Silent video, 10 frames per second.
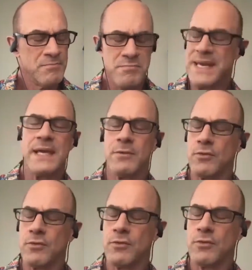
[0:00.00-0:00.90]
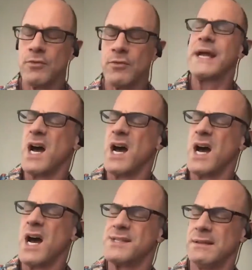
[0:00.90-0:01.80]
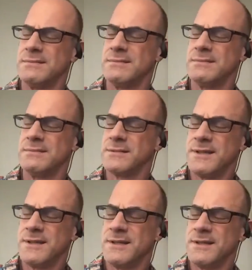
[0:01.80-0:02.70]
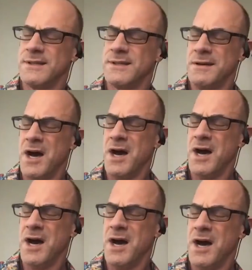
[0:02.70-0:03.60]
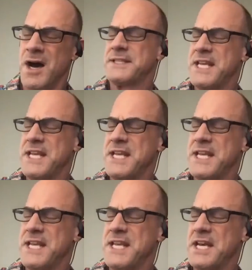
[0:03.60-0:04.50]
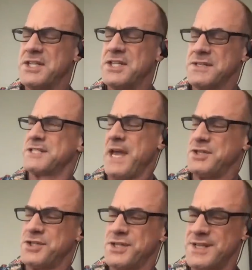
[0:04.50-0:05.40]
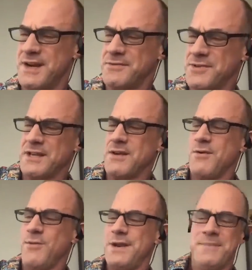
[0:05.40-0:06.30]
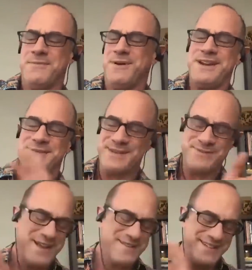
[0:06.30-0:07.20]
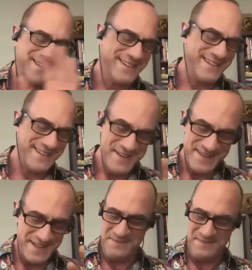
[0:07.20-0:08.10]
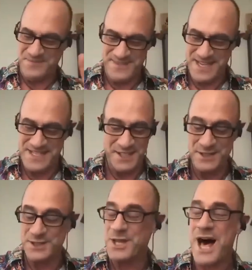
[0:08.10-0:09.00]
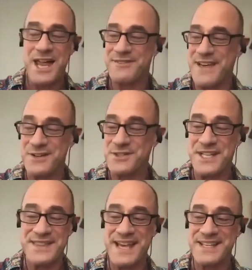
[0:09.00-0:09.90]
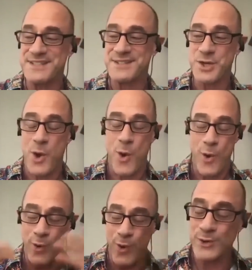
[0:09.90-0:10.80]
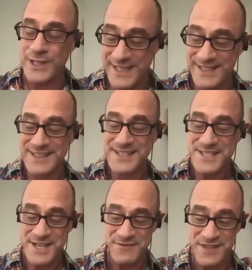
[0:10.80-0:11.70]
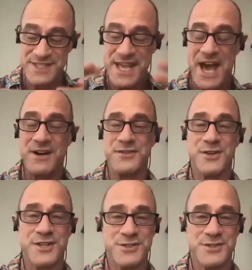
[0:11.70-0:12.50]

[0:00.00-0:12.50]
me recognizing the expectations and anticipations. And I was like, wait a minute. That's a lot of energy. And that's totally stuff that's out of your